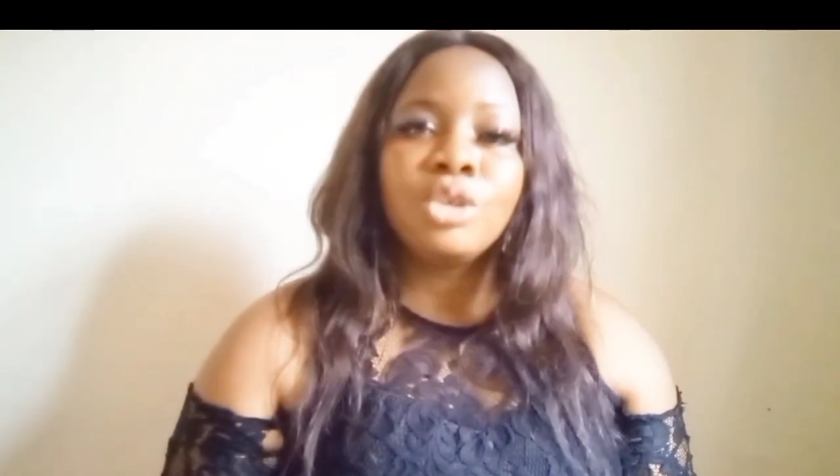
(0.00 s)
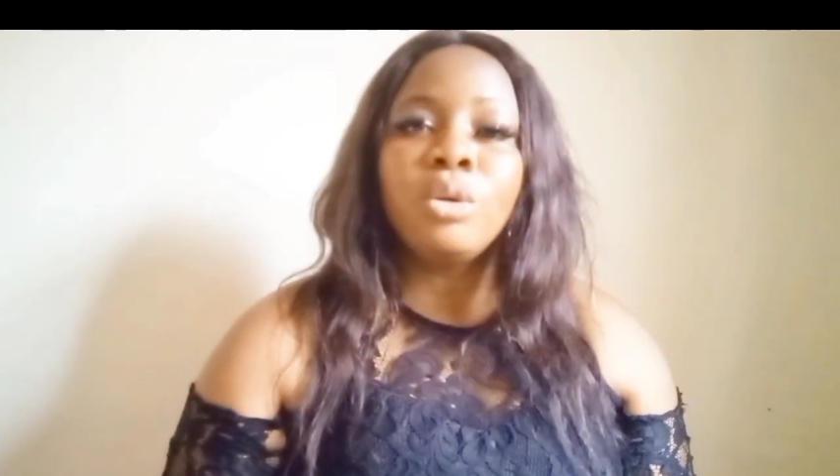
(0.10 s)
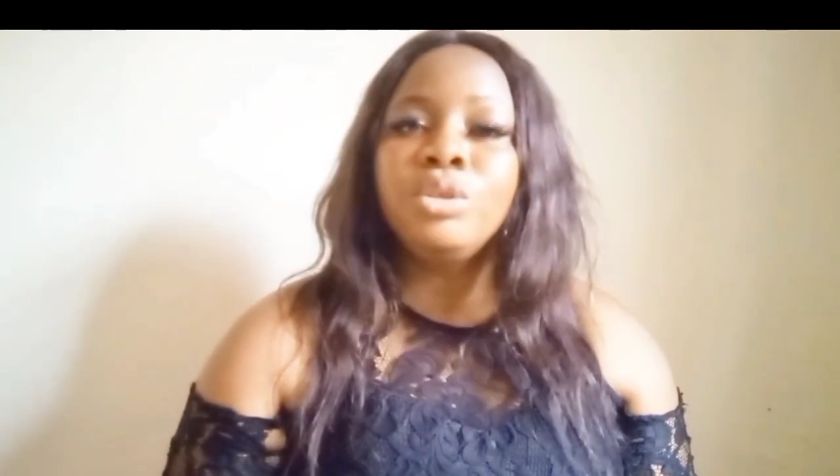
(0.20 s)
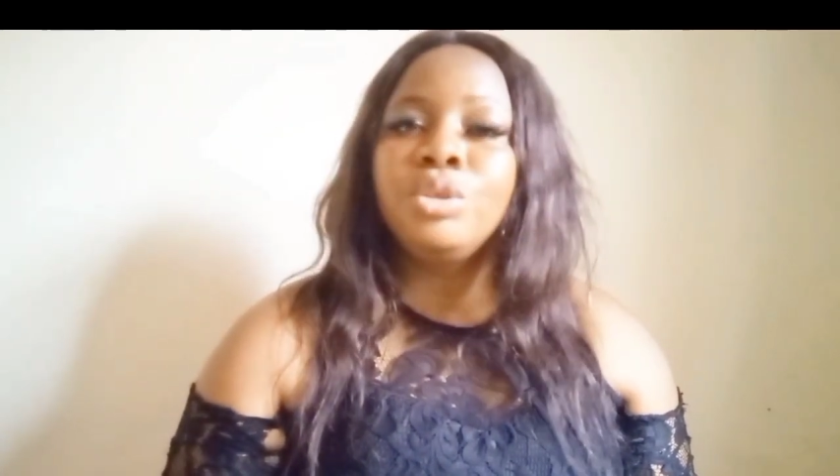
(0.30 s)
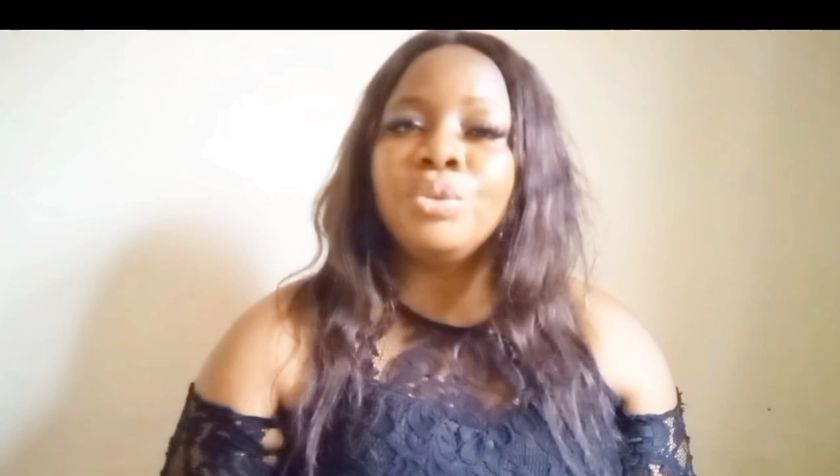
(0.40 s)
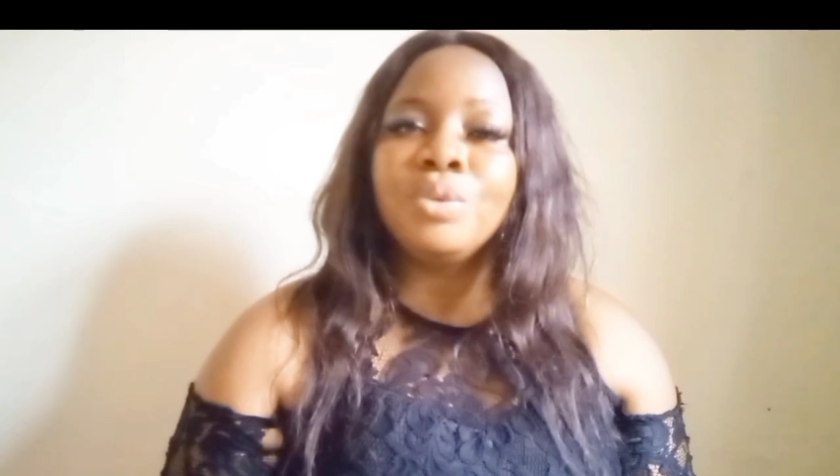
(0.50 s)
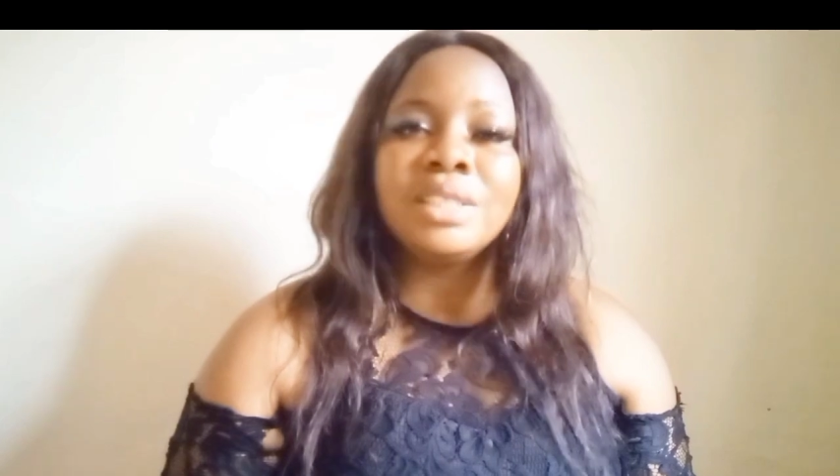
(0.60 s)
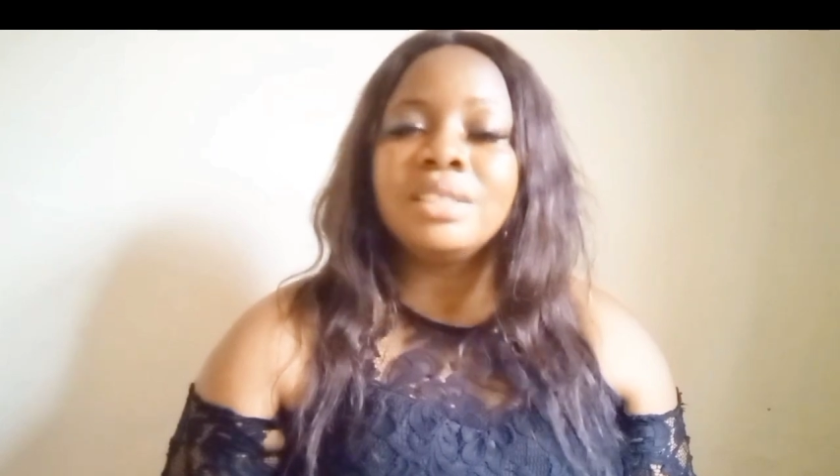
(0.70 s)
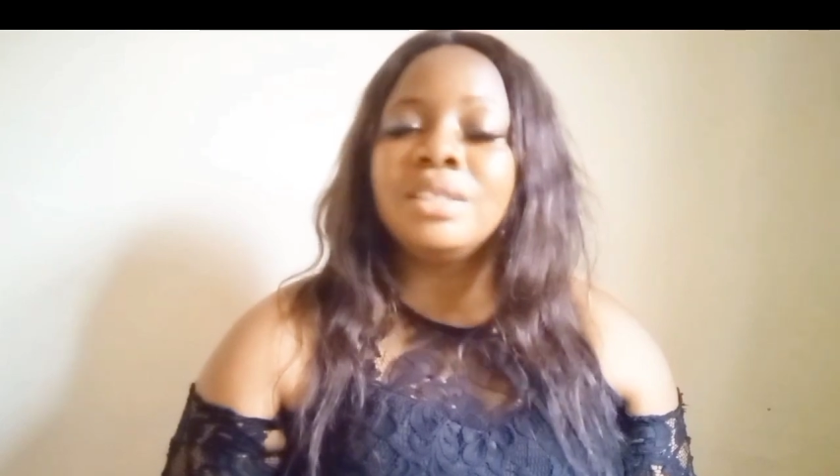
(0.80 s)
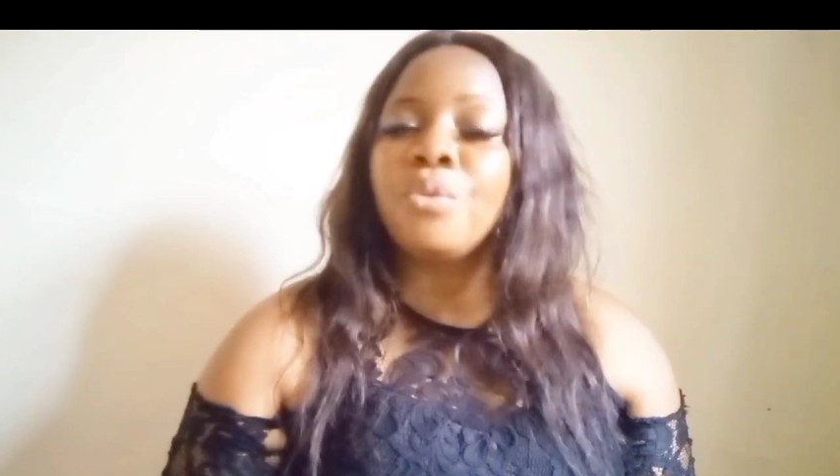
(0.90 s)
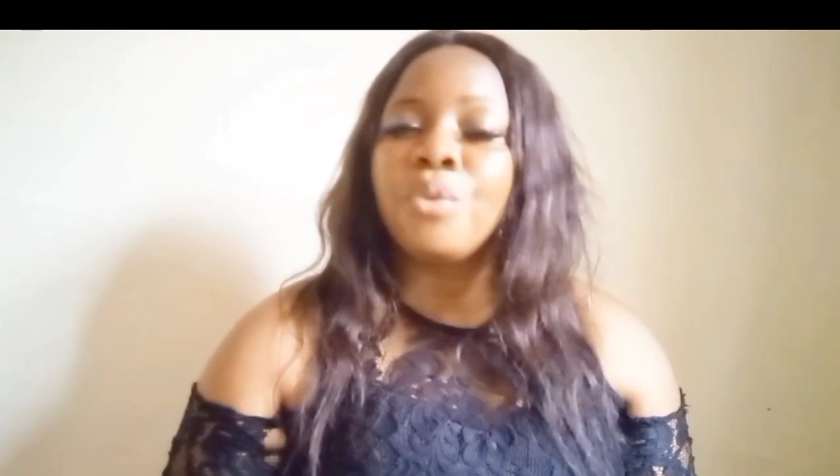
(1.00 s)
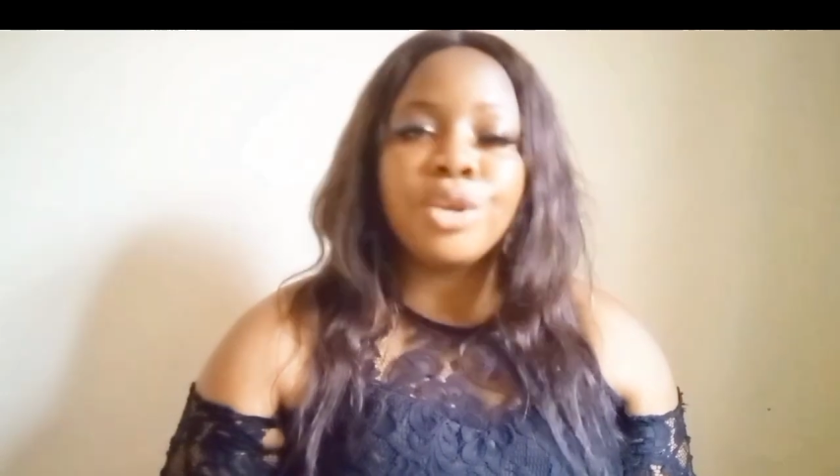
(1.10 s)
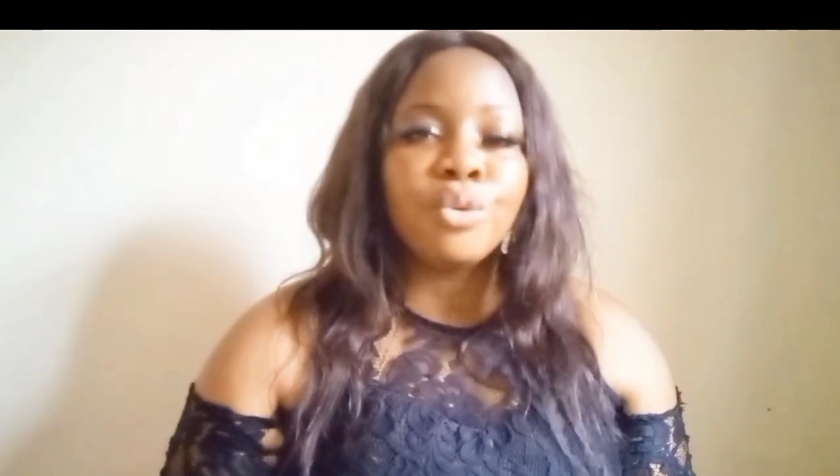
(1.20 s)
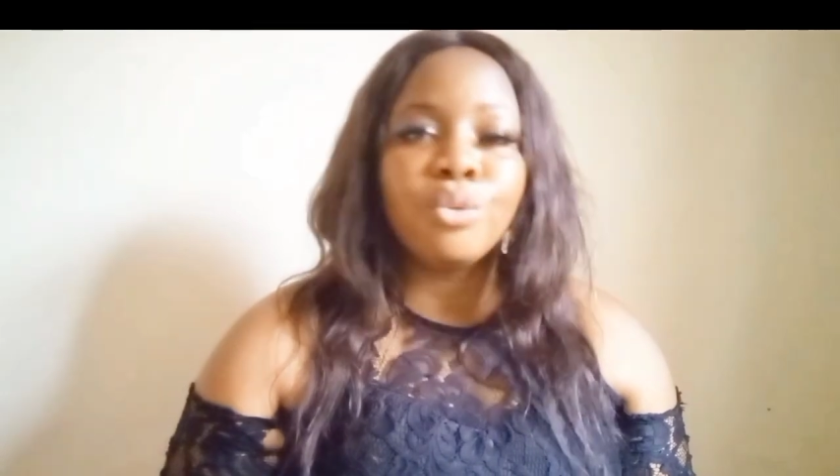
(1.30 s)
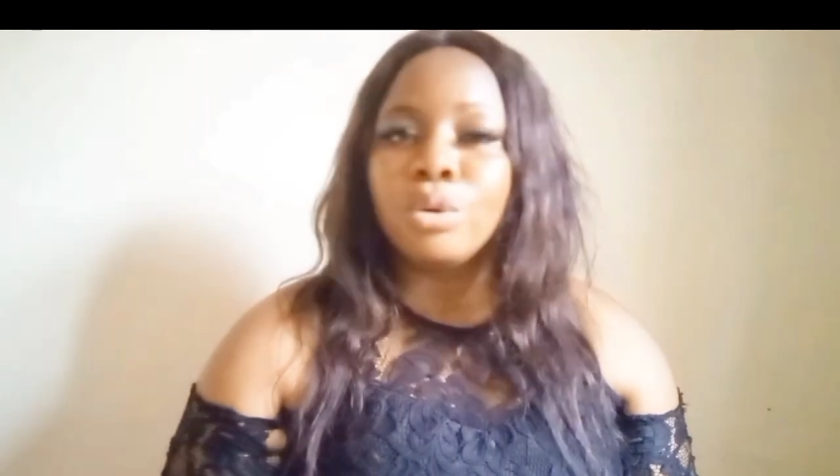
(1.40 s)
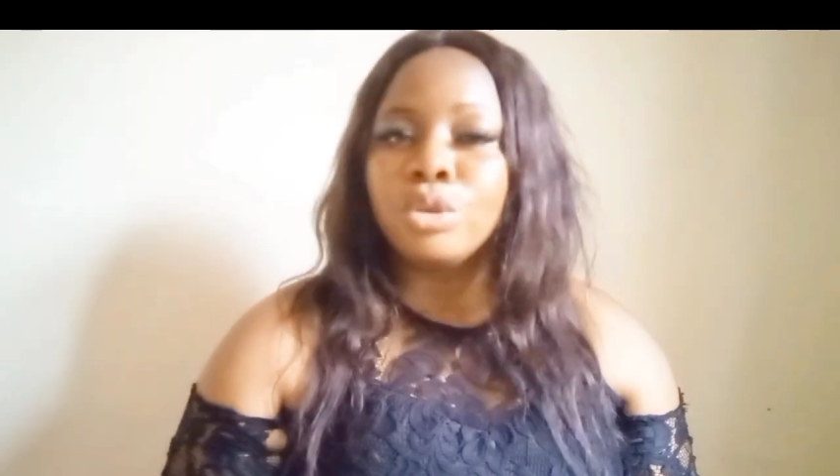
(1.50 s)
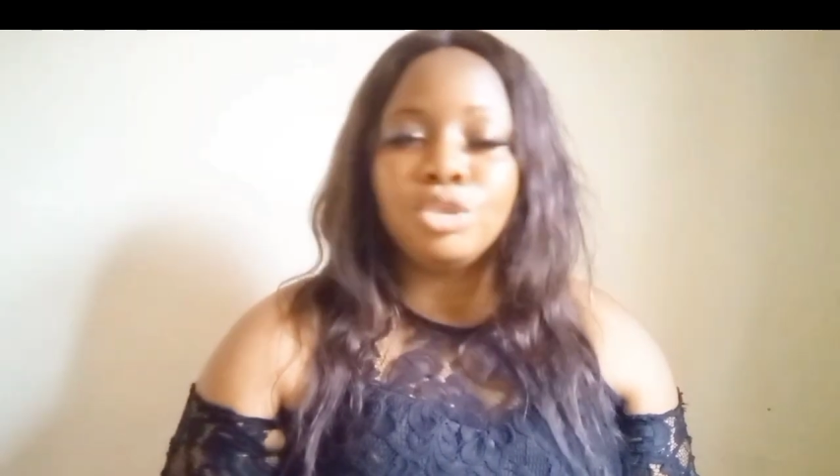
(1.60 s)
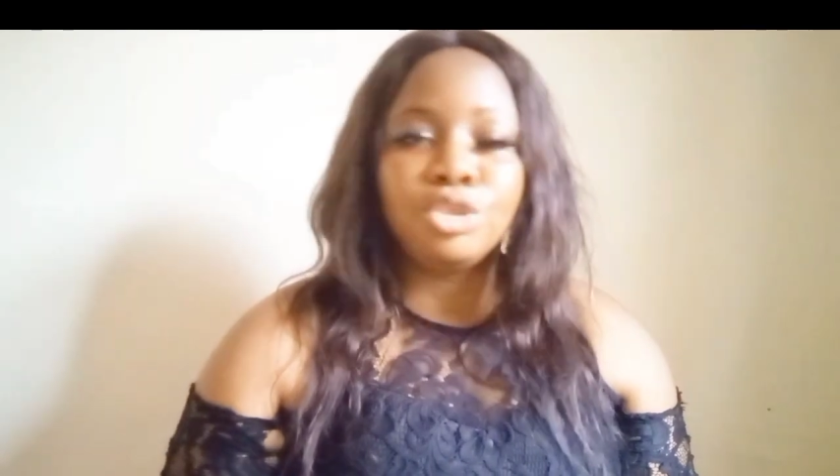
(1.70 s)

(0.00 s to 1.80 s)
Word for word: Don't do it the way you what you